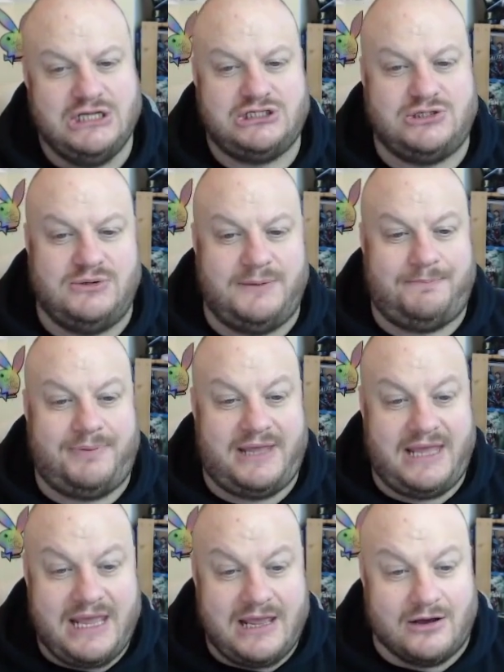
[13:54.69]
to
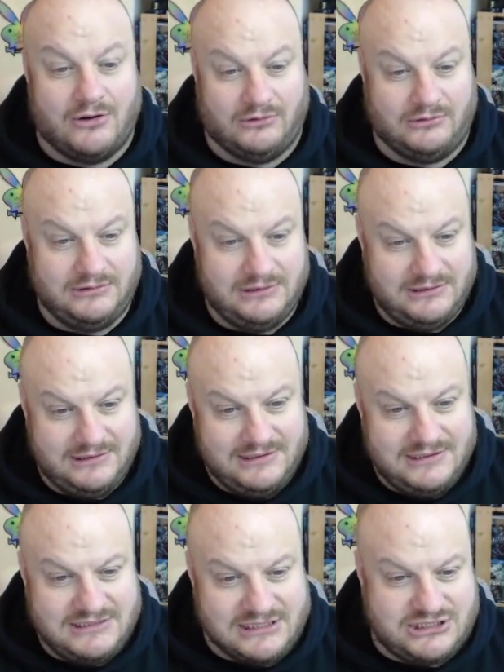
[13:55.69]
appeal
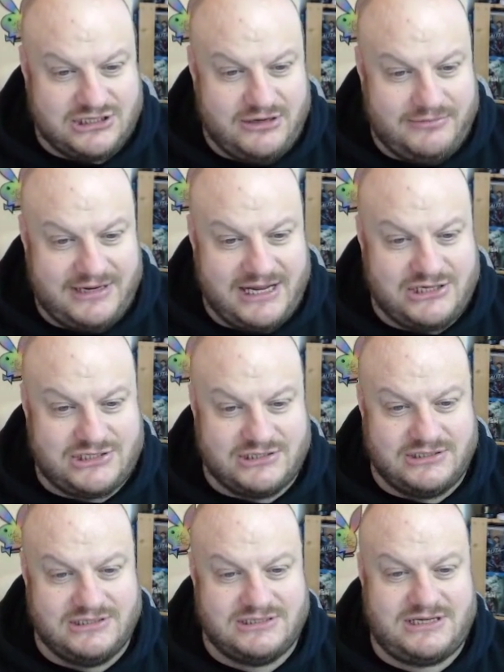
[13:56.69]

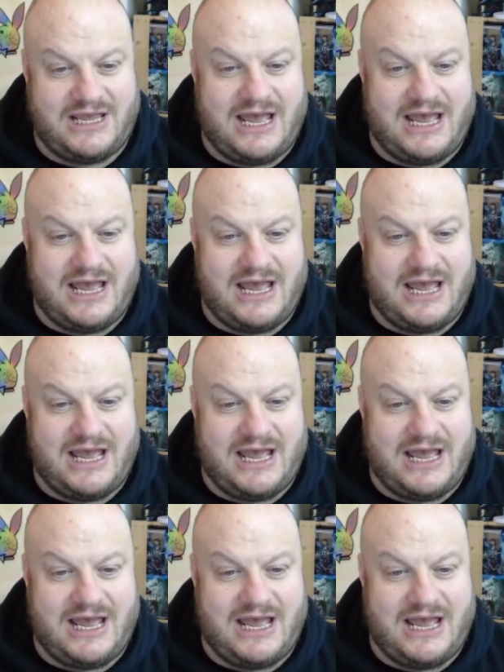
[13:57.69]
determinations